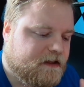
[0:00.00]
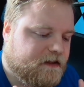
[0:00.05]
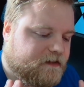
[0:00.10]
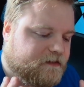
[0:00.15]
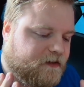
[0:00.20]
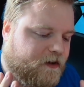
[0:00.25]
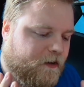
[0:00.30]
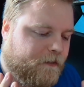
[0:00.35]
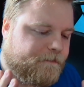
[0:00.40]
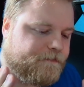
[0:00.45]

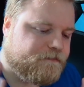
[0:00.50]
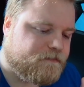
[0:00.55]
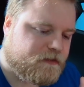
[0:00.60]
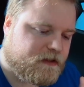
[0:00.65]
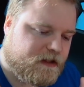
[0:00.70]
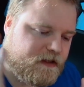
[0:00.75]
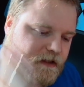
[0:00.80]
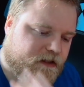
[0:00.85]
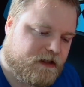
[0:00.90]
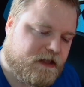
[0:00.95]
So
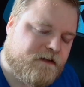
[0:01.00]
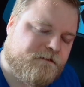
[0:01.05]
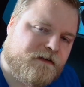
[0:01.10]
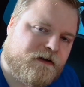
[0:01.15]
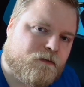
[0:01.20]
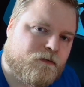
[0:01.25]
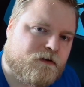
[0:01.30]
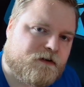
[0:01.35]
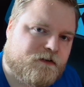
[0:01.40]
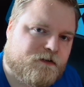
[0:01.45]
if I
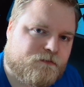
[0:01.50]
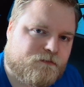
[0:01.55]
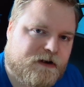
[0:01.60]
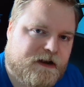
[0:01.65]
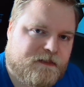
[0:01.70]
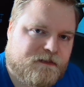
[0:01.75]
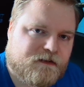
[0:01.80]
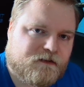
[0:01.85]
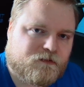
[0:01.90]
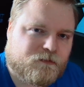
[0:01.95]
were to
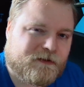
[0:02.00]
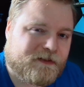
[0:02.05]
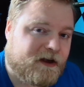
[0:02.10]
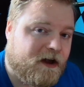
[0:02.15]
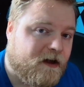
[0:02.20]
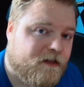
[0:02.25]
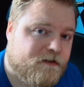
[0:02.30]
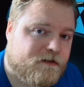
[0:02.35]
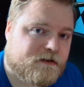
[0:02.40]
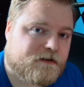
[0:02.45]
rate this with
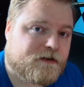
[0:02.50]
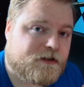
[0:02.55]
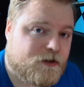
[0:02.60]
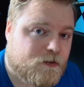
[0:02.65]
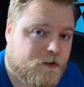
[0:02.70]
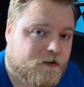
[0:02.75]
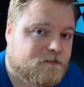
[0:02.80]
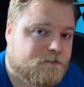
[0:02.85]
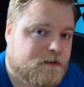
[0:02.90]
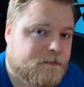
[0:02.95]
other
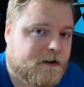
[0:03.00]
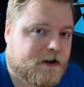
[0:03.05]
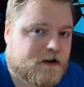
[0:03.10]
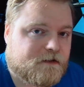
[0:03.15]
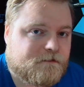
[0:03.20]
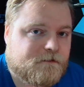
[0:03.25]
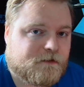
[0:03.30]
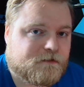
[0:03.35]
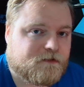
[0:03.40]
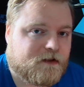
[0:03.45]
USB
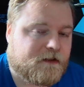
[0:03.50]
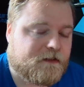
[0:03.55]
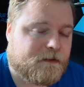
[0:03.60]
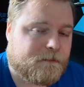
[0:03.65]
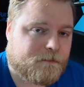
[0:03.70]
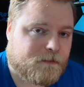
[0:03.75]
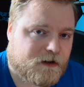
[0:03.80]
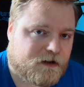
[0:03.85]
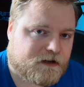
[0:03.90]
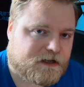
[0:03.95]
microphones on the
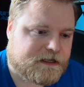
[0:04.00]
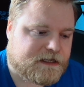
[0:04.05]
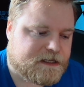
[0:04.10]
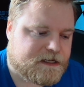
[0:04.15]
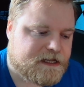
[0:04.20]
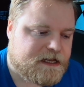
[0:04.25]
market,